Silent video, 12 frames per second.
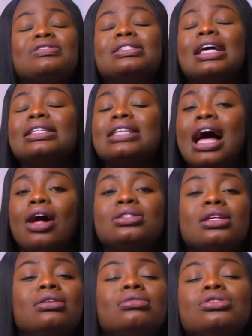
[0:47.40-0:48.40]
set
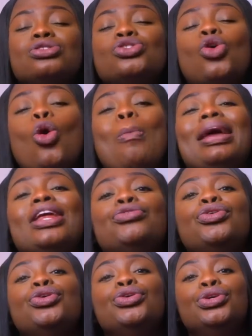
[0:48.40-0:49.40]
out so many
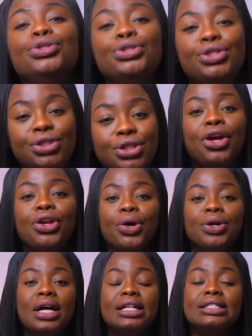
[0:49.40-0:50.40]
rules,
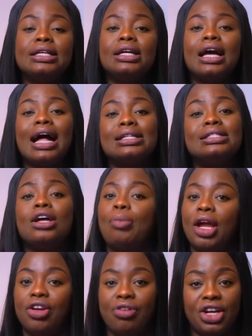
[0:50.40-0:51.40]
to cut down
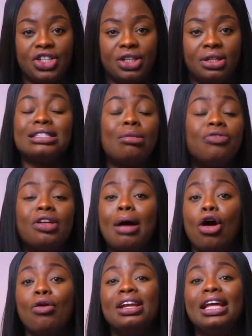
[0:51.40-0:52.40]
migration. Some of them
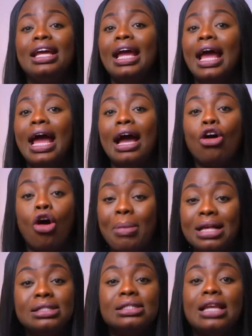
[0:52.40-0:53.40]
are already
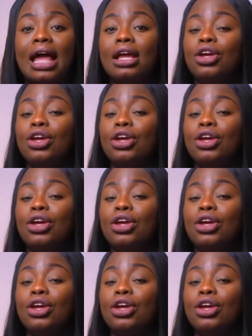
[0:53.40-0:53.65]
commenced, like,